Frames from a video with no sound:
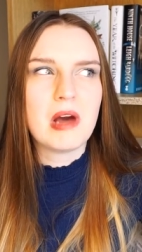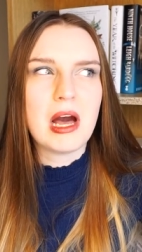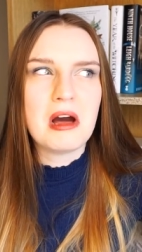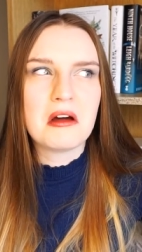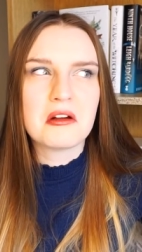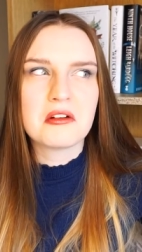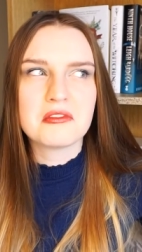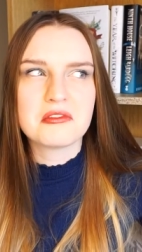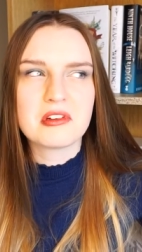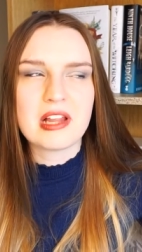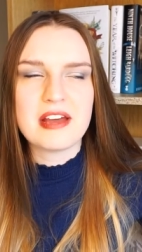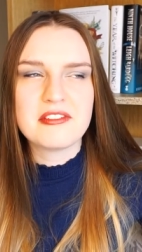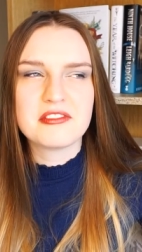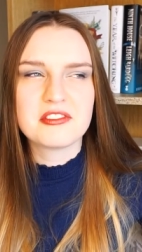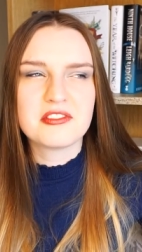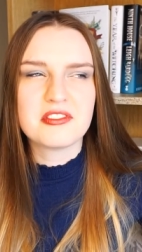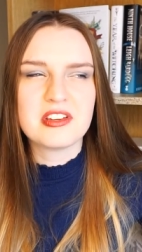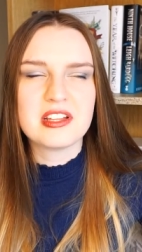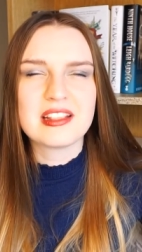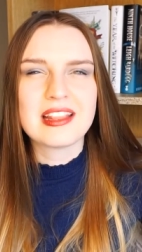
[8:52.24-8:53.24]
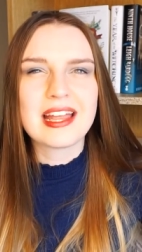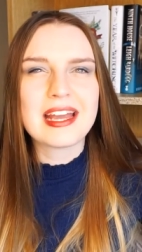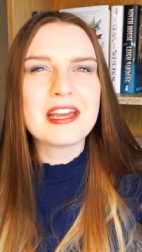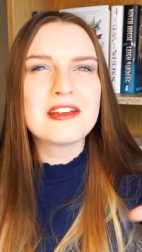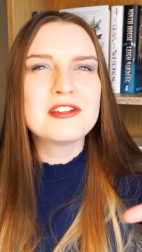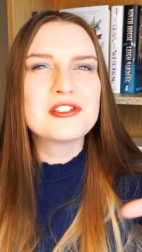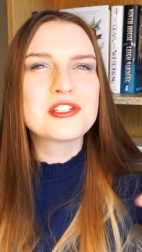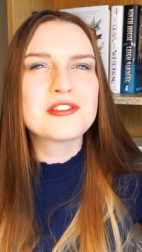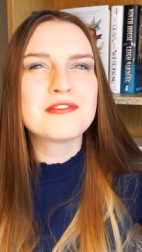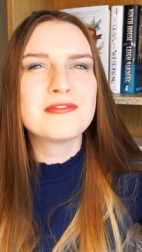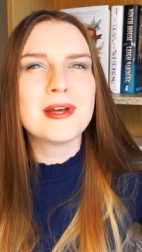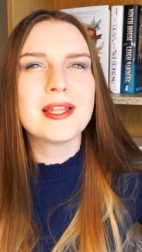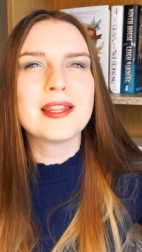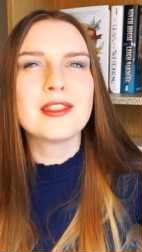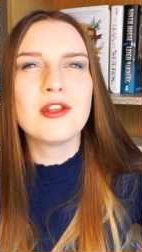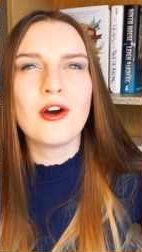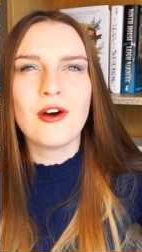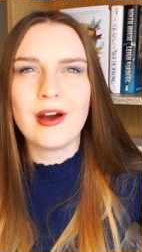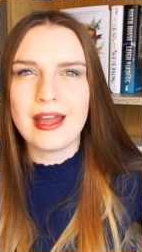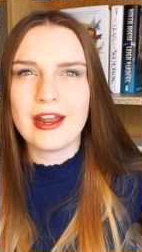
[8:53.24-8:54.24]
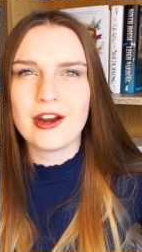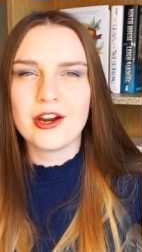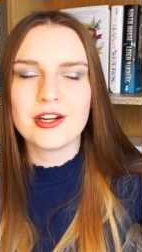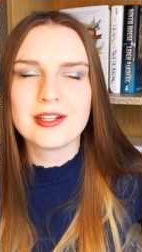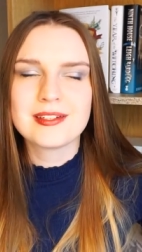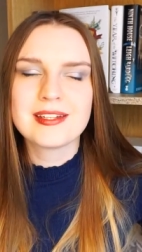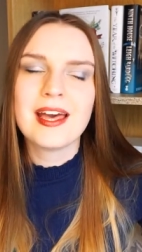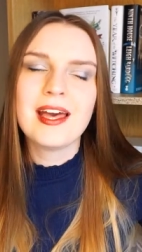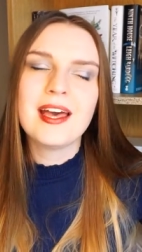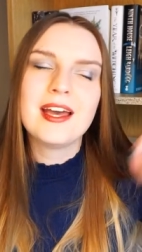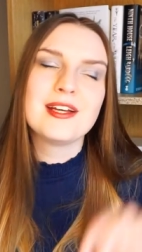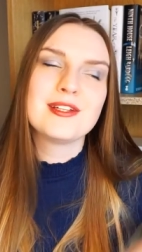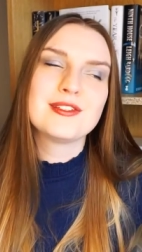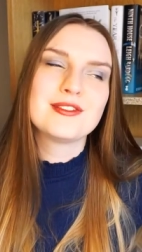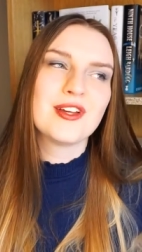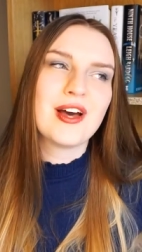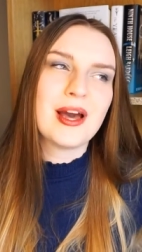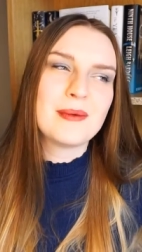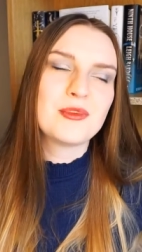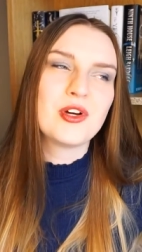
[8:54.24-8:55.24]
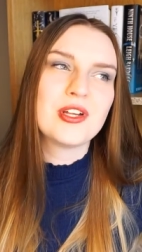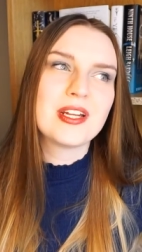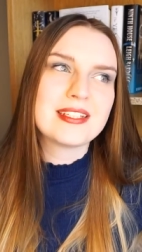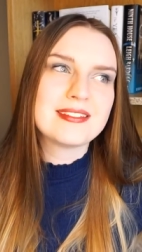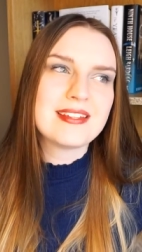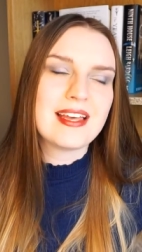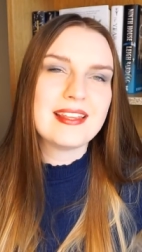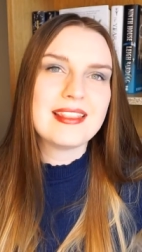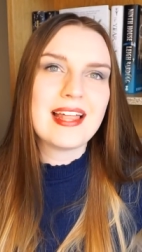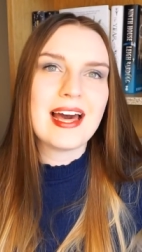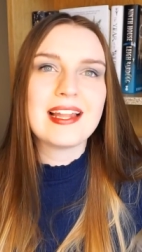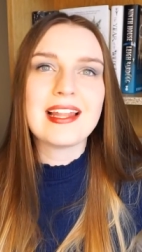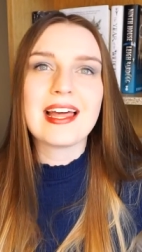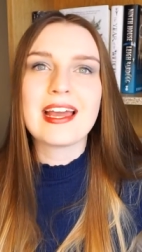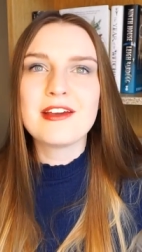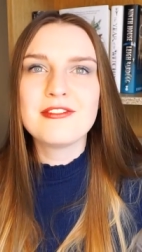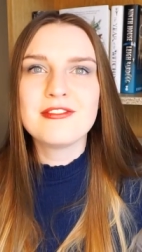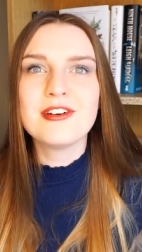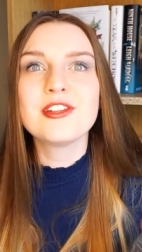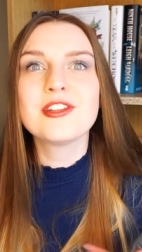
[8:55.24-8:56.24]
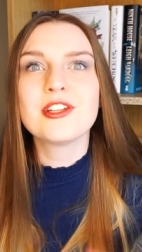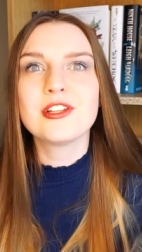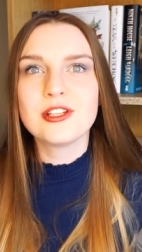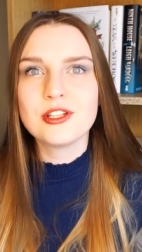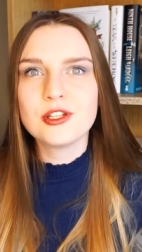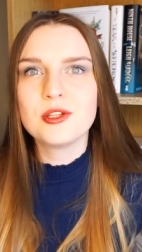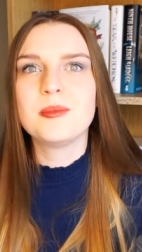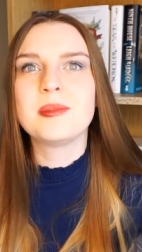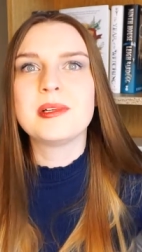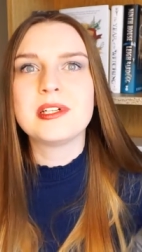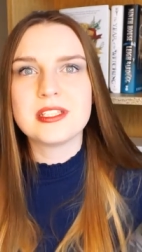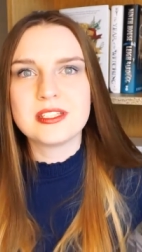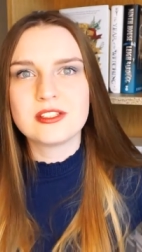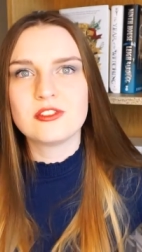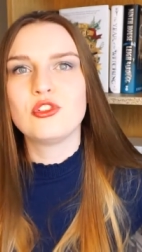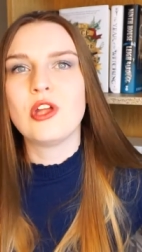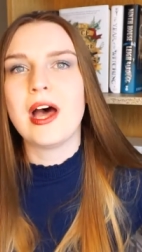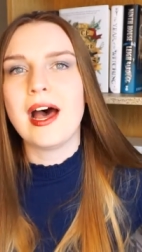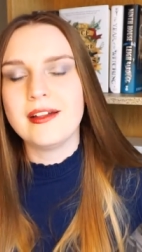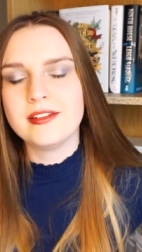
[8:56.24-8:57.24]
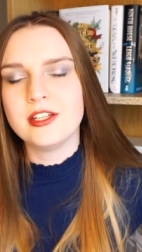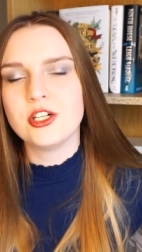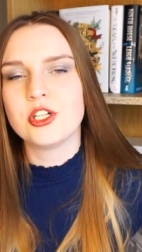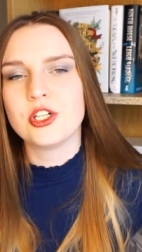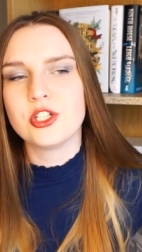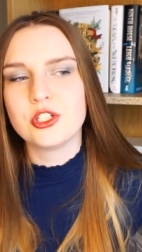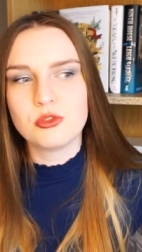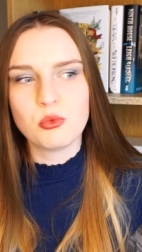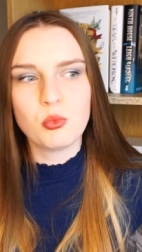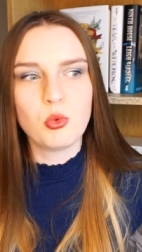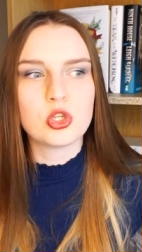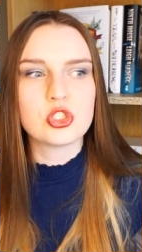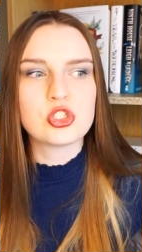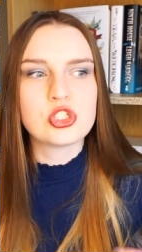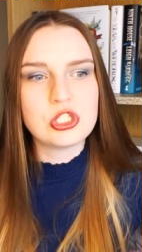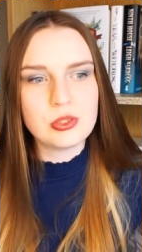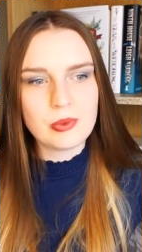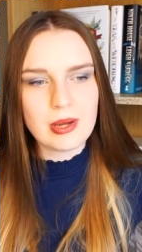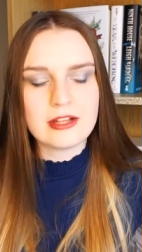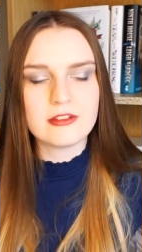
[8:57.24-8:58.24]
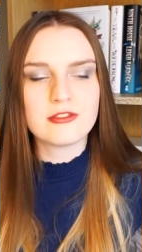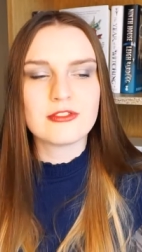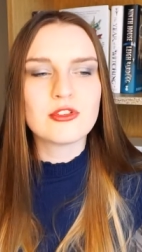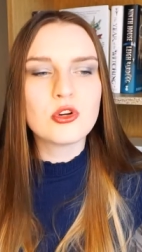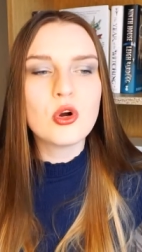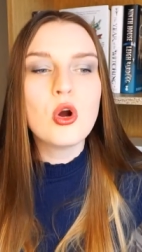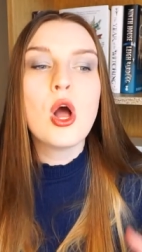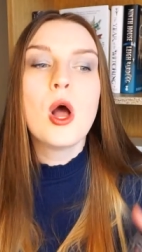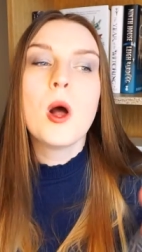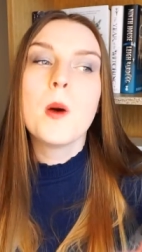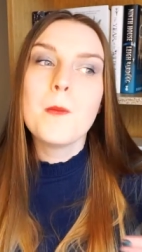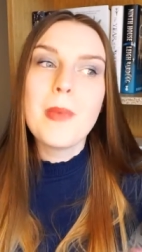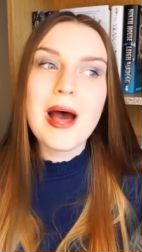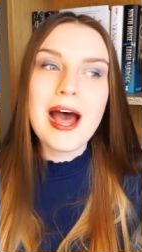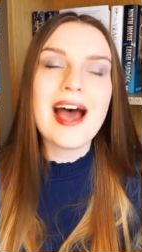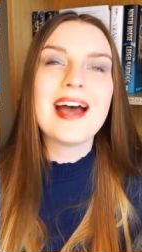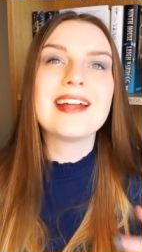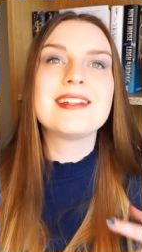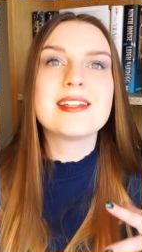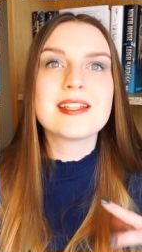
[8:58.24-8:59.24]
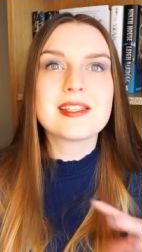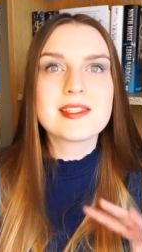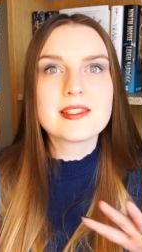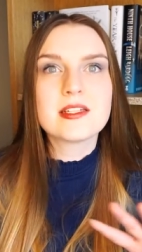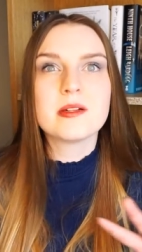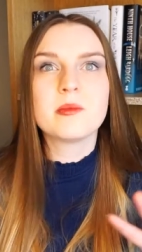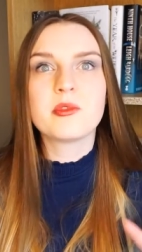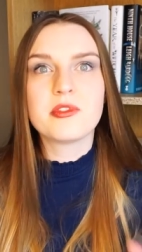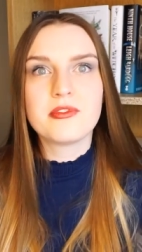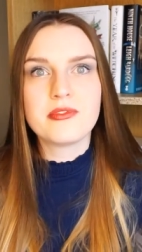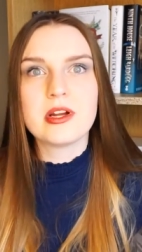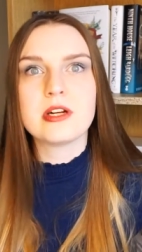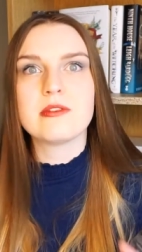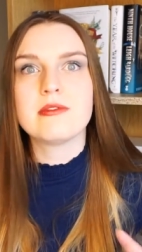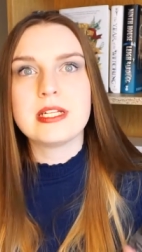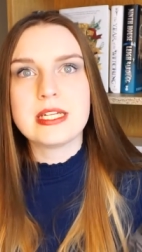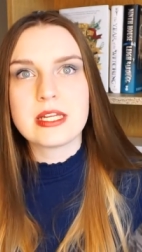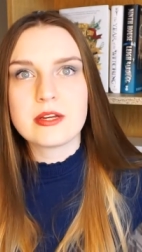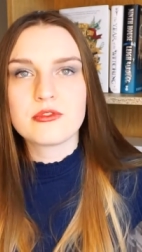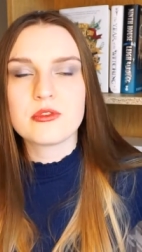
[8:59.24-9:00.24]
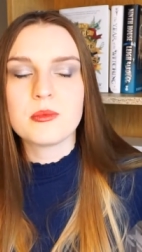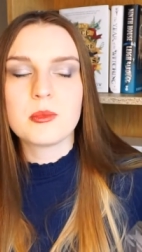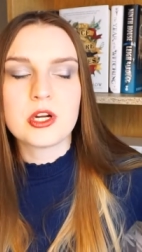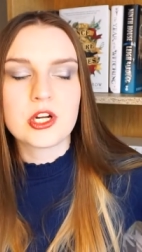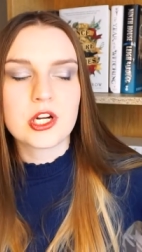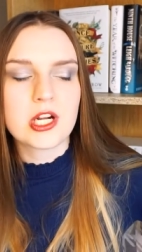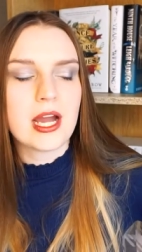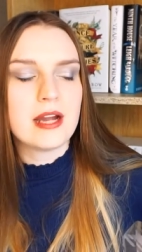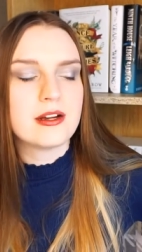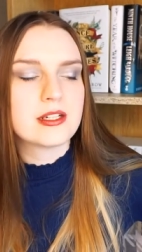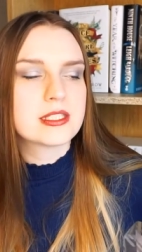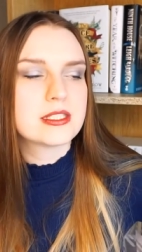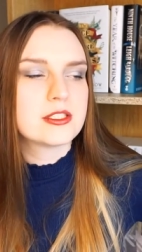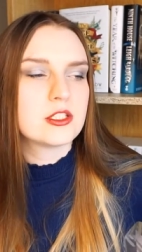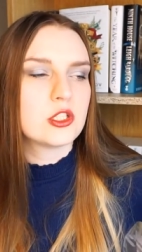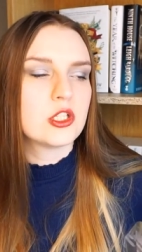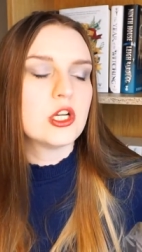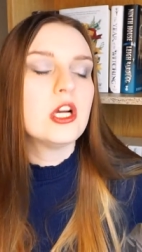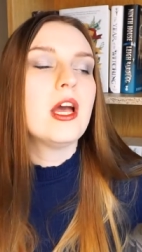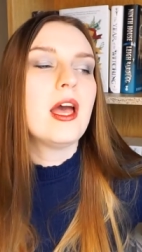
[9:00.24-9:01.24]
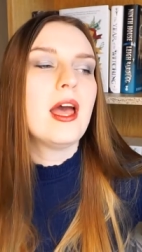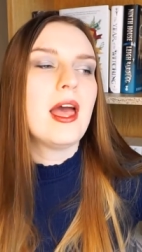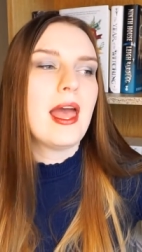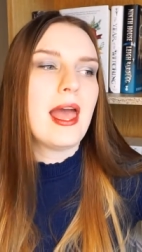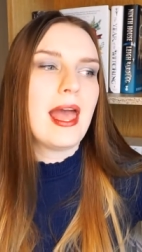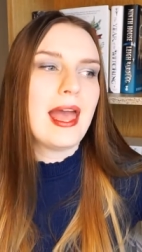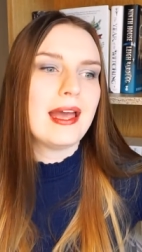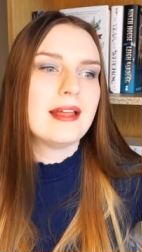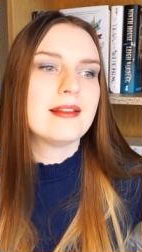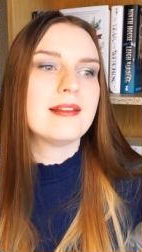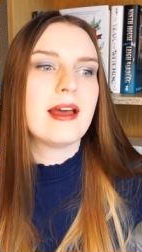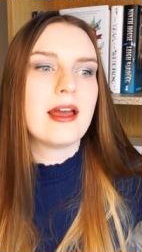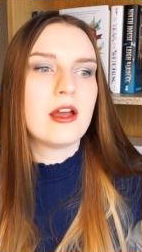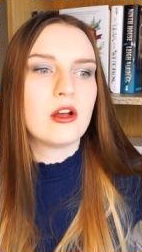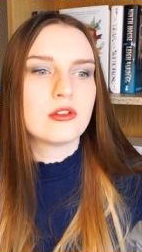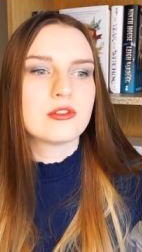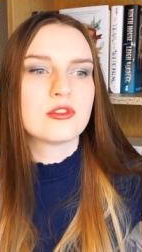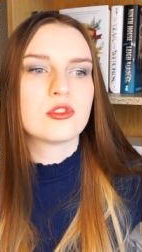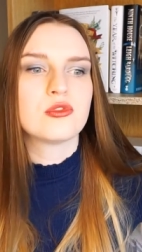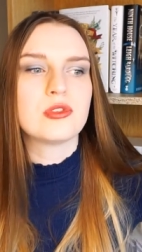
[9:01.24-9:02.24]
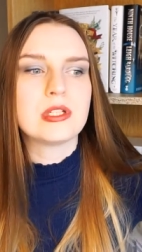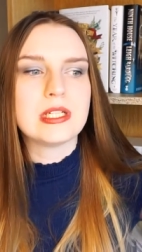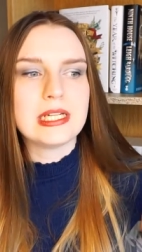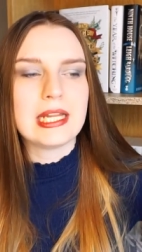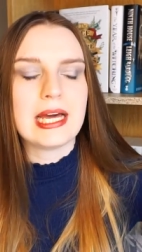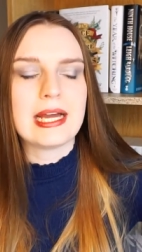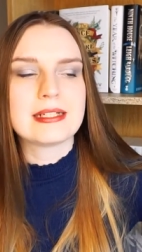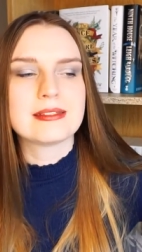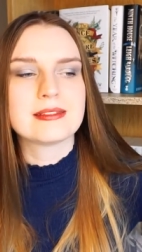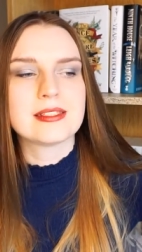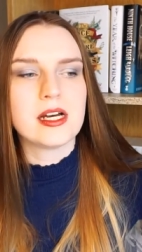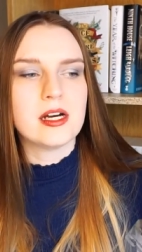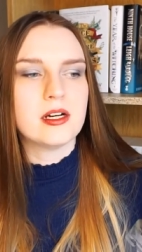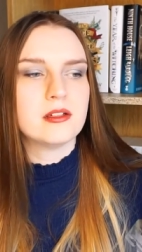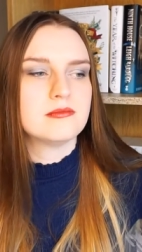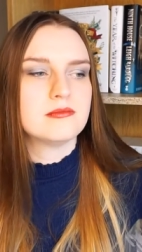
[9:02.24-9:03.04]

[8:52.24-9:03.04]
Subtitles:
out of left field. Like, it just felt not earned. So I'm gonna say that. Like, it felt a little bit unearned what she went through, but I did still prefer reading from her character, and I also really liked